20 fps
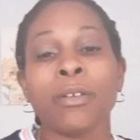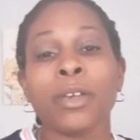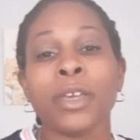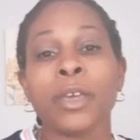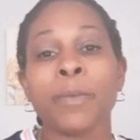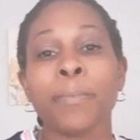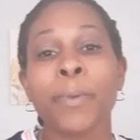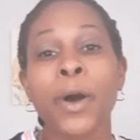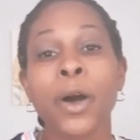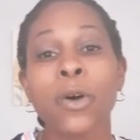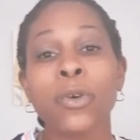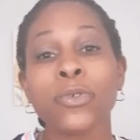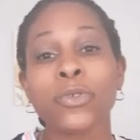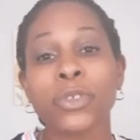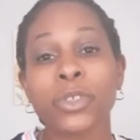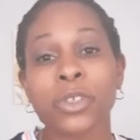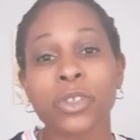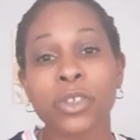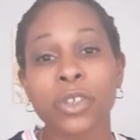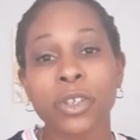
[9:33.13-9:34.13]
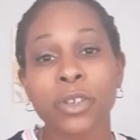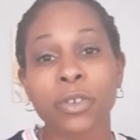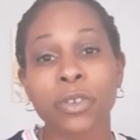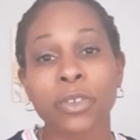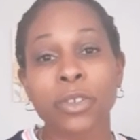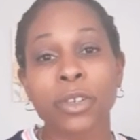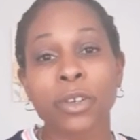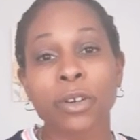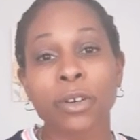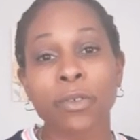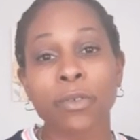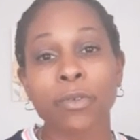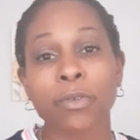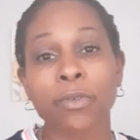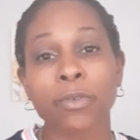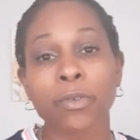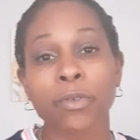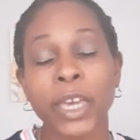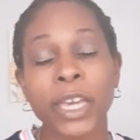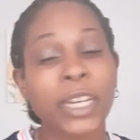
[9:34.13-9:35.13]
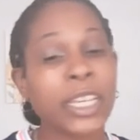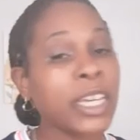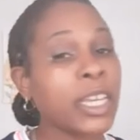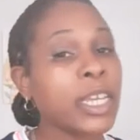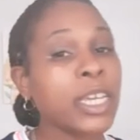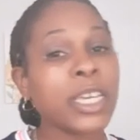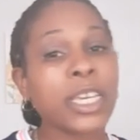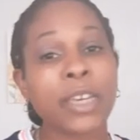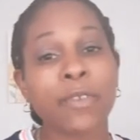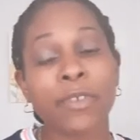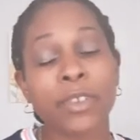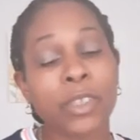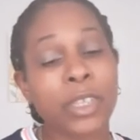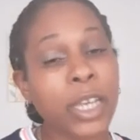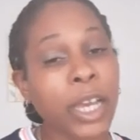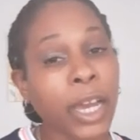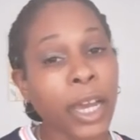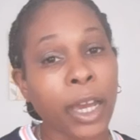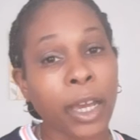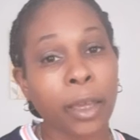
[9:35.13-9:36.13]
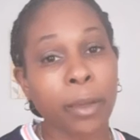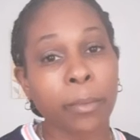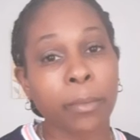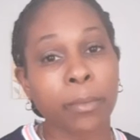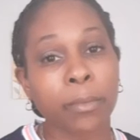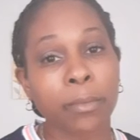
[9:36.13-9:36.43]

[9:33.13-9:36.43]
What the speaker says: Impose this to yourself at any given time,